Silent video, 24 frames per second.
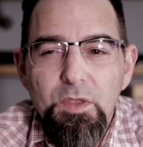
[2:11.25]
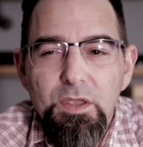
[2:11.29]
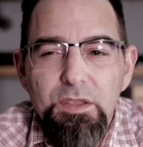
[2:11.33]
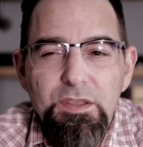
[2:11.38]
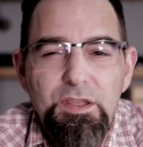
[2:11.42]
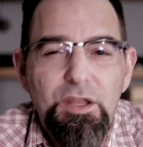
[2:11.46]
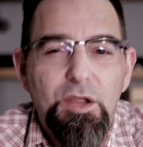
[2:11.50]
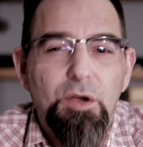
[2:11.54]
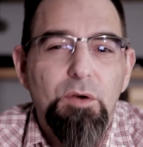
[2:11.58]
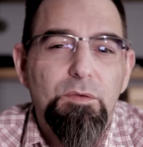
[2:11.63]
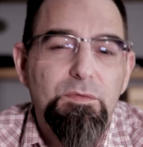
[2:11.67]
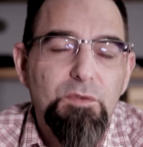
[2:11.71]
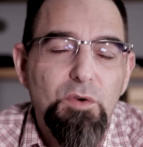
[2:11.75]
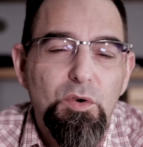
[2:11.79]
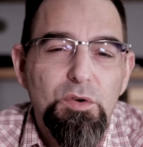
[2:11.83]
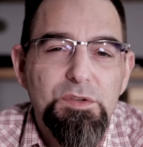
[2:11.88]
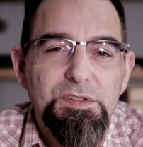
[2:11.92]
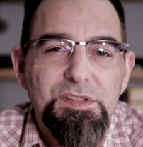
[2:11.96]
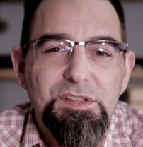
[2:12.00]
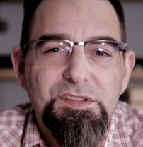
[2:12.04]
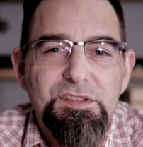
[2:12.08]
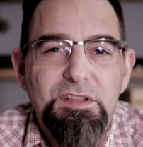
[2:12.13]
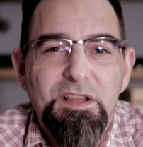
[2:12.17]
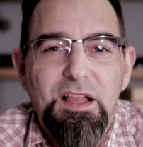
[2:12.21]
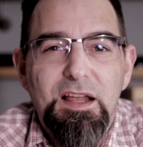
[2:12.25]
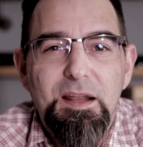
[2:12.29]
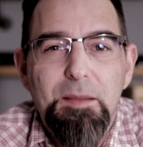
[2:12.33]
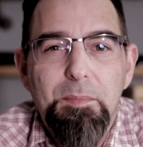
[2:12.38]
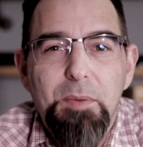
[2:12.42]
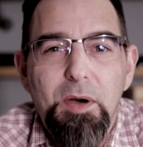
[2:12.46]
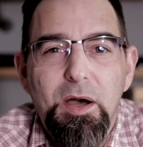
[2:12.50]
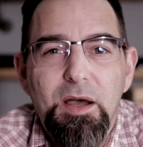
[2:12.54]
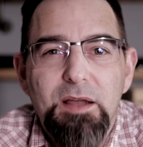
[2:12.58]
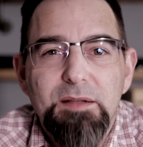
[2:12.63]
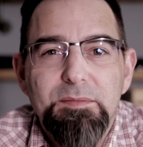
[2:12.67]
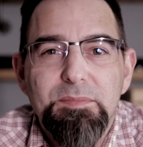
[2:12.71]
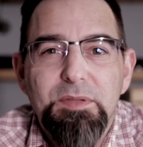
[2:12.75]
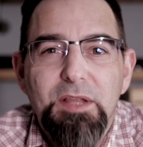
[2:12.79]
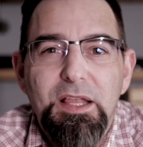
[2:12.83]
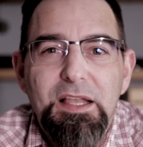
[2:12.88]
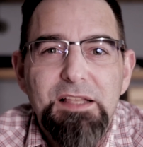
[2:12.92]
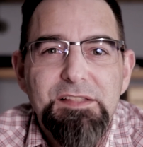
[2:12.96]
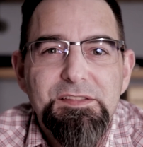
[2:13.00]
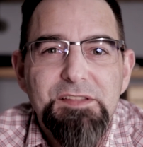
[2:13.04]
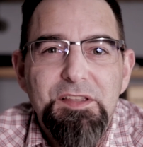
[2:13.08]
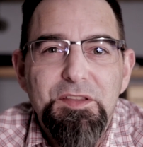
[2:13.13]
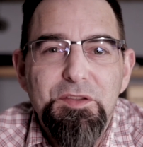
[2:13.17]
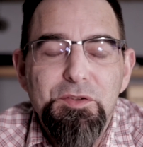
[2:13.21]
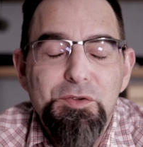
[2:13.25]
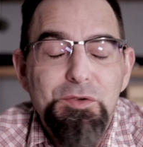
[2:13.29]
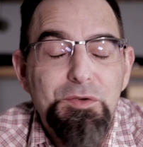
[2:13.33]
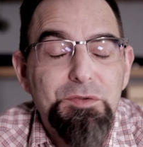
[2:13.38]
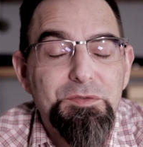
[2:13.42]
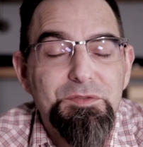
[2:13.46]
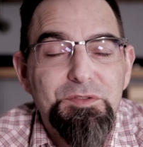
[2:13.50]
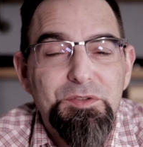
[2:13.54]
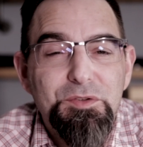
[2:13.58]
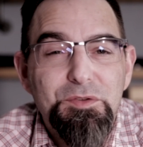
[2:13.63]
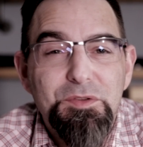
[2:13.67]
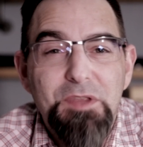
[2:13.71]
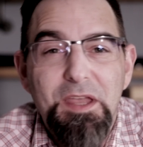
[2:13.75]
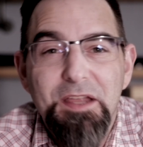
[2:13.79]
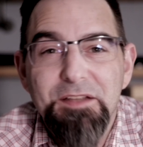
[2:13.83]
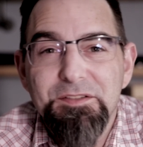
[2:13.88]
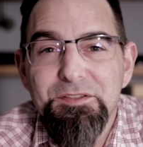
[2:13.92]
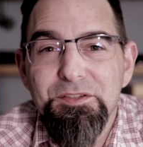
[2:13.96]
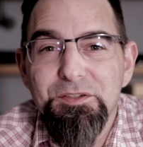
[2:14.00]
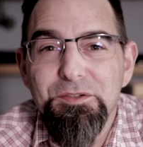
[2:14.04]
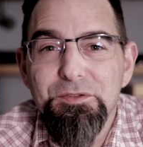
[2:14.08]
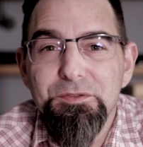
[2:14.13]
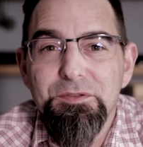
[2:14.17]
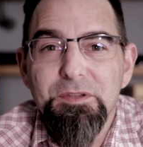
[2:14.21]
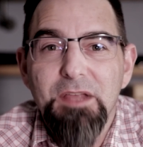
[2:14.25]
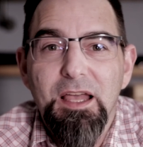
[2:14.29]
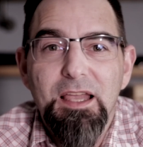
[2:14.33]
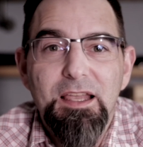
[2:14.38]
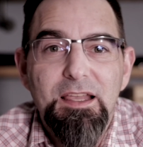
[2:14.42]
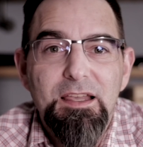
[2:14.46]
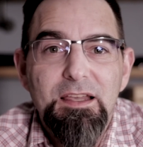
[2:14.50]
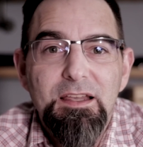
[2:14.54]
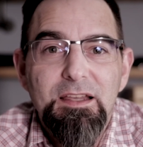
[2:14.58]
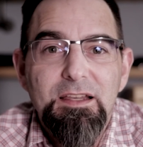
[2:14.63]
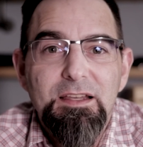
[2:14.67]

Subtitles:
You know, of course, there's a lot of pond plants that do that too, like